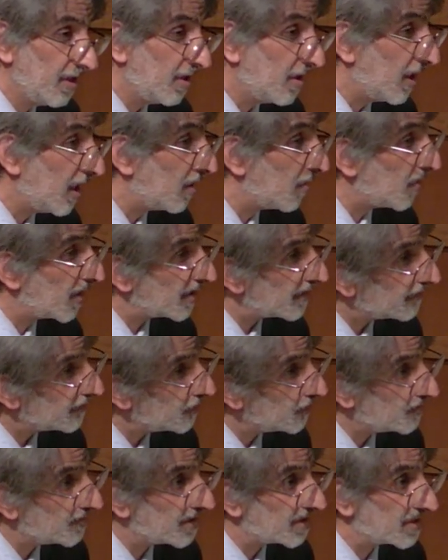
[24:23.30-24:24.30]
uh, one of
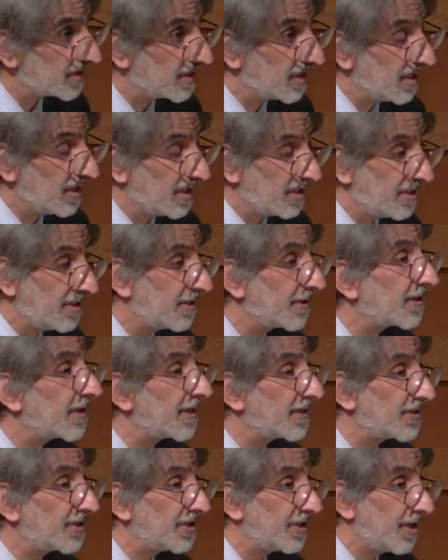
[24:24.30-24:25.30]
whom is Neal
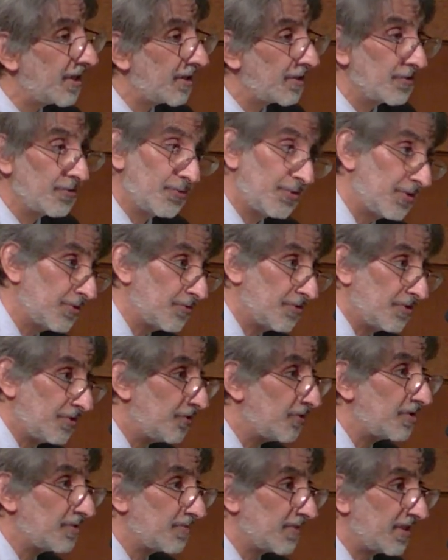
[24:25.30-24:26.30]
Katyal, who
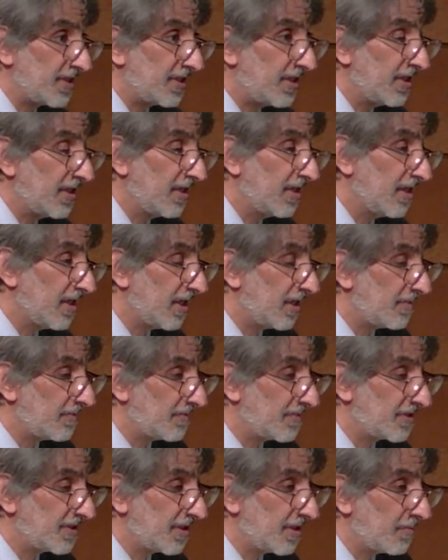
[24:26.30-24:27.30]
introduced me um,
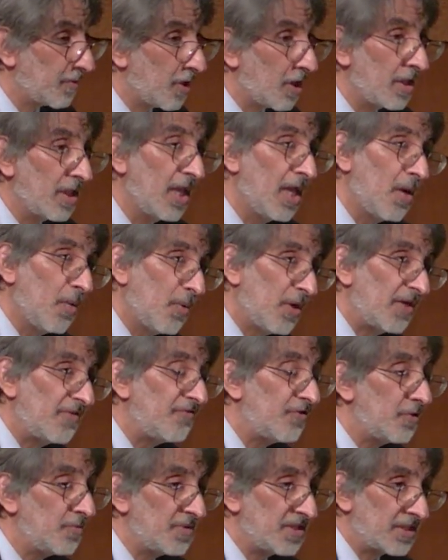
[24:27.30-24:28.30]
to them all, one of
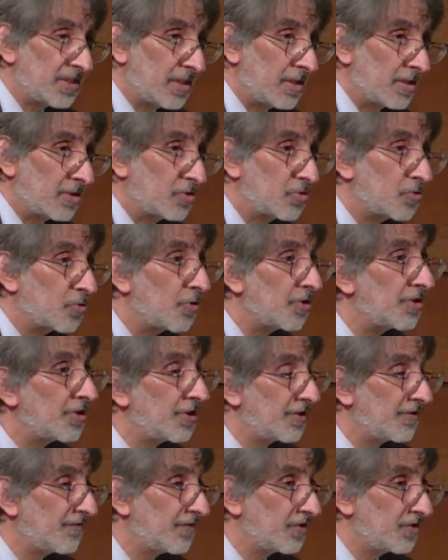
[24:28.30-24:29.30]
whom is an
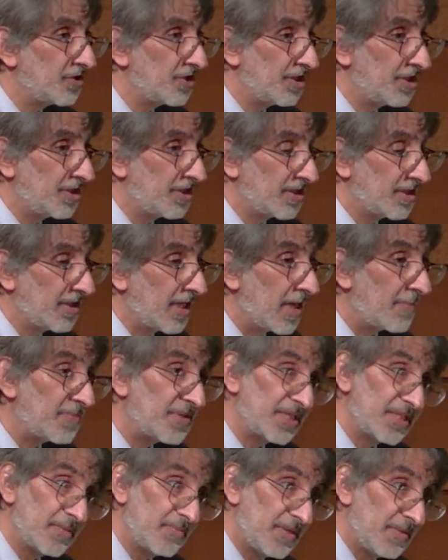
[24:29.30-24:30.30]
extraordinary Virginian,
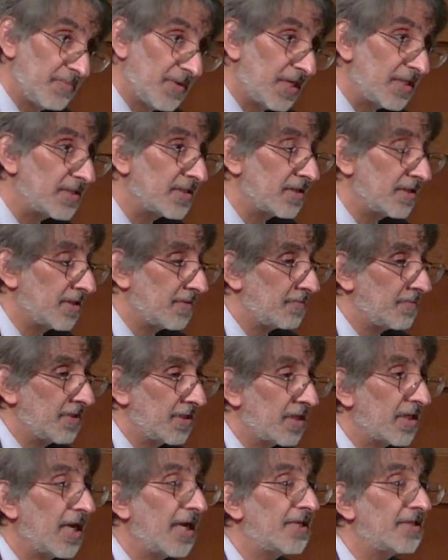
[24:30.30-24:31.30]
happens to be Muslim,
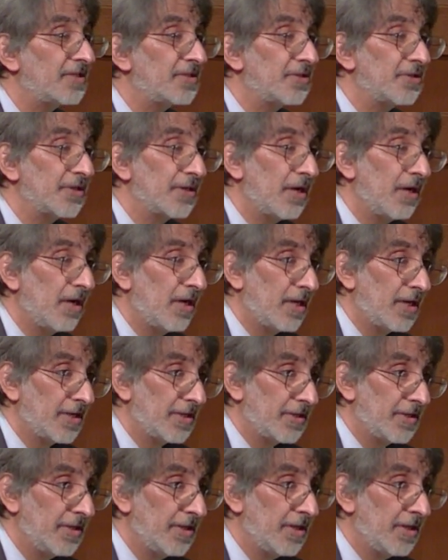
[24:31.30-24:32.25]
Khizr Khan,